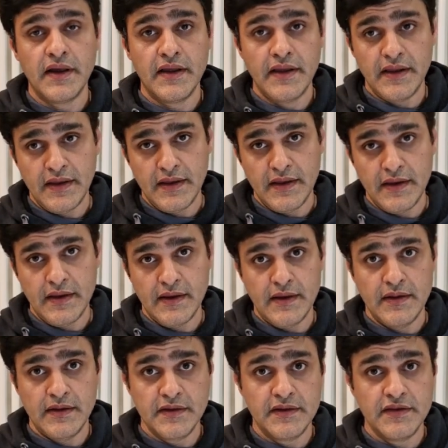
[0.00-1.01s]
by
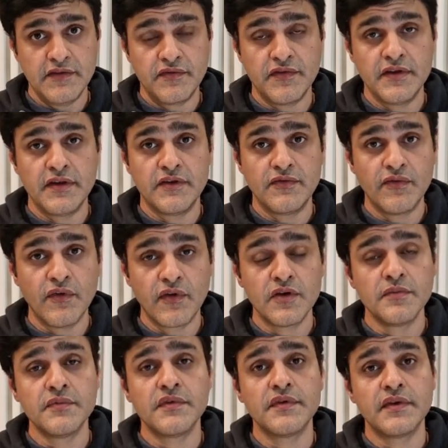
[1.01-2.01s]
uh, different
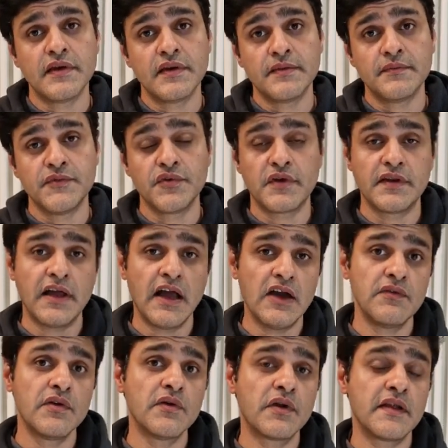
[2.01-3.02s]
forums you can
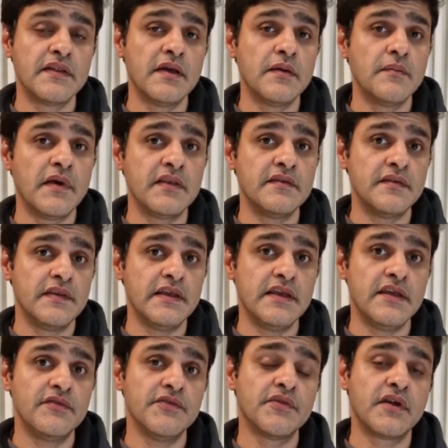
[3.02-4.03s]
have a look at them and
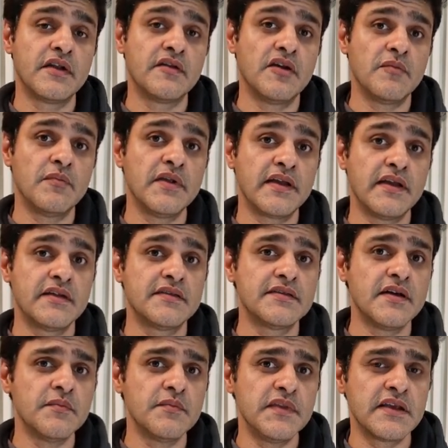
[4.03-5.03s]
see if you can replicate
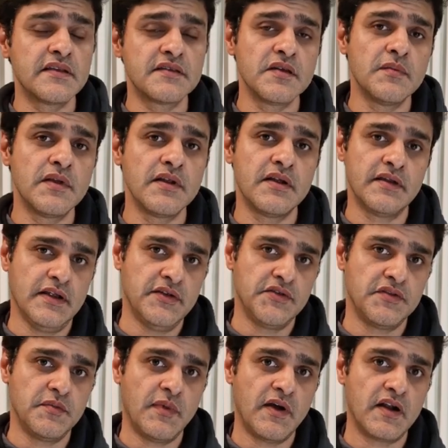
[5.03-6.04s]
something similar in
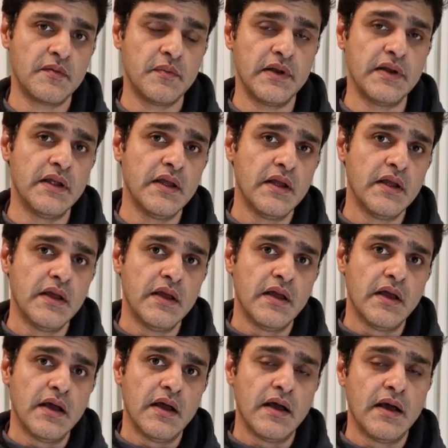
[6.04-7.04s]
your department
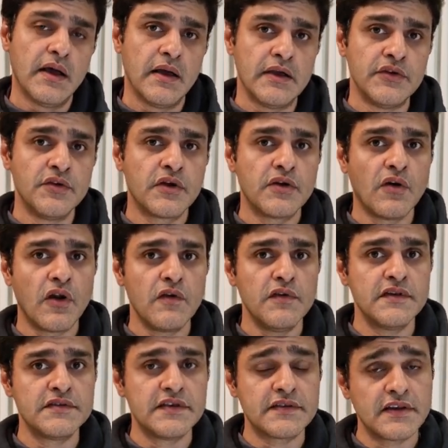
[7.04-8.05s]
uh, you can
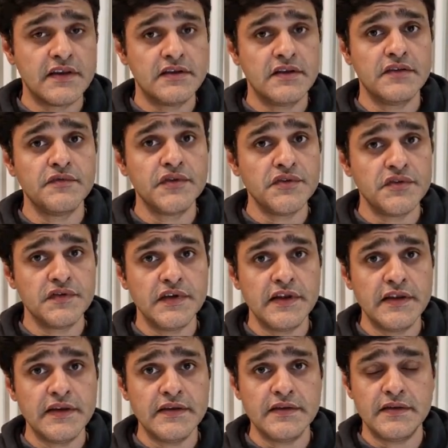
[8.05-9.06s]
always discuss it with your
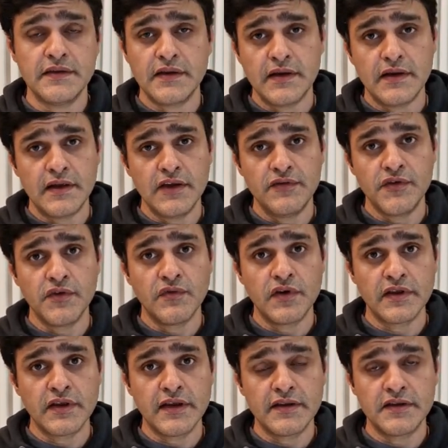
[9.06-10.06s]
seniors uh, if you're
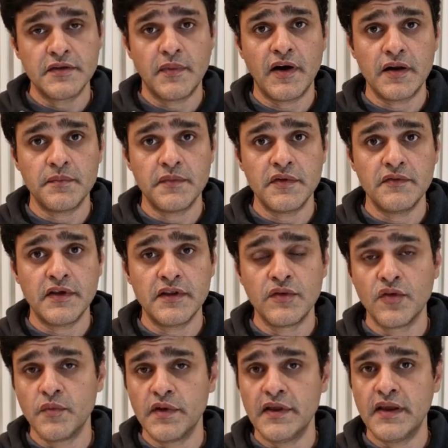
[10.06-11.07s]
working in a department
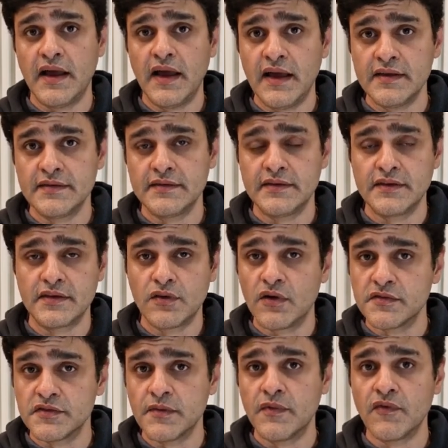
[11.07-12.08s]
when nobody has
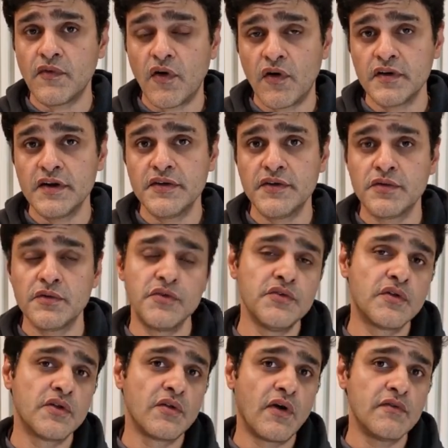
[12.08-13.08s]
concept of audit you know
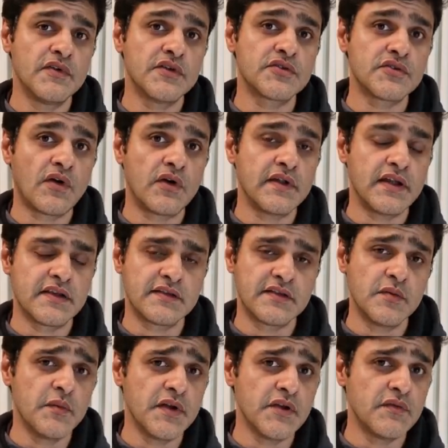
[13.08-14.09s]
you can always contact
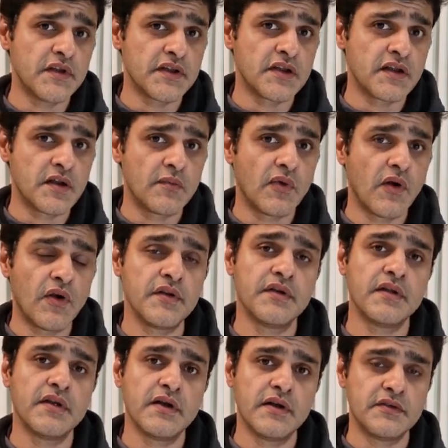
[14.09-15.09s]
somebody working
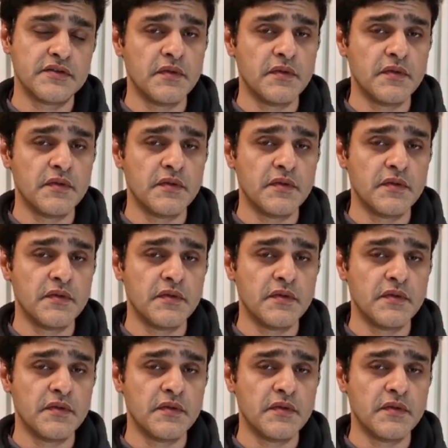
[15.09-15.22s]
abroad